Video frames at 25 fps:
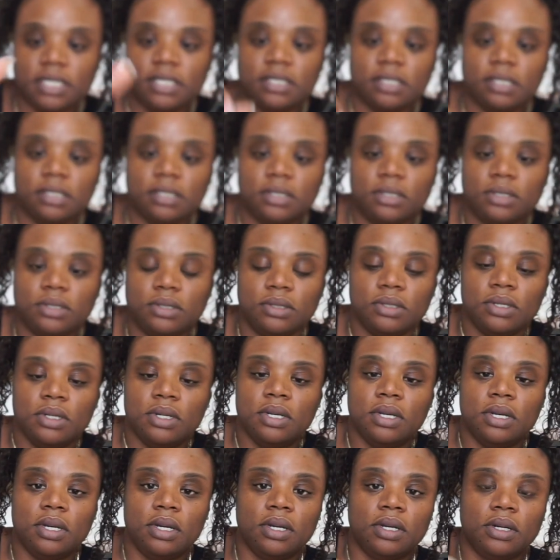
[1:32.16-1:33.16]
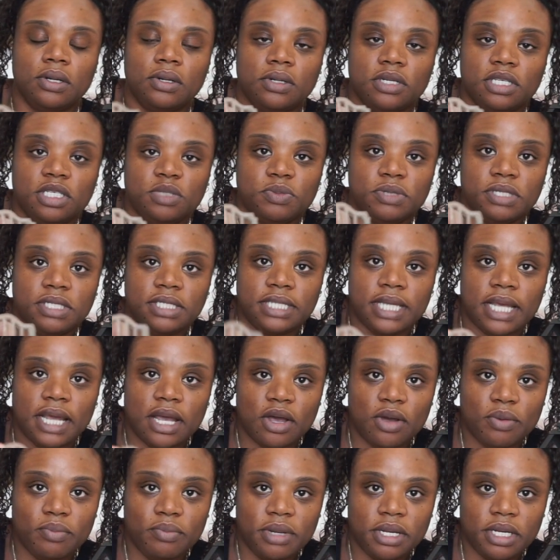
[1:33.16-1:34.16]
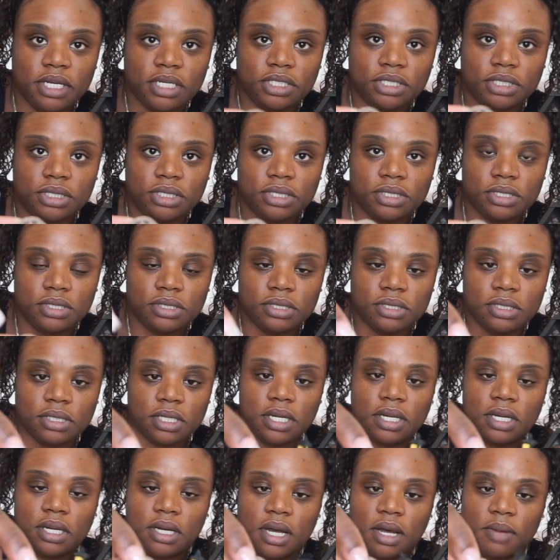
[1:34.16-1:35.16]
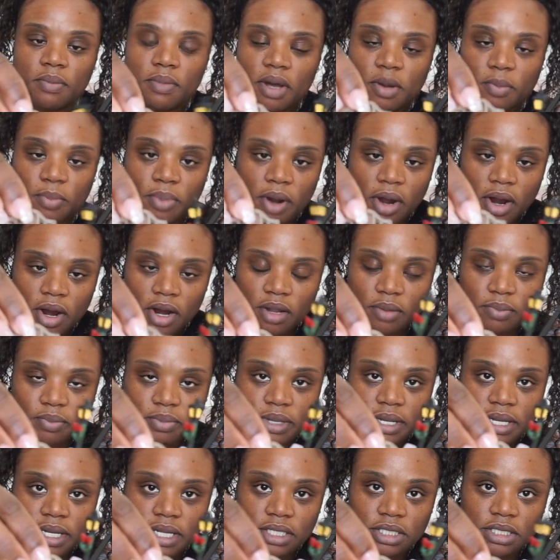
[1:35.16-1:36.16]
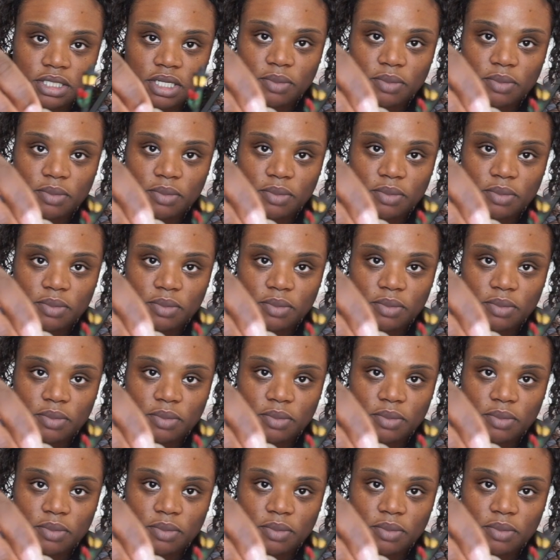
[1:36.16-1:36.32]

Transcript: are little Christmas town miniatures, a park bench, a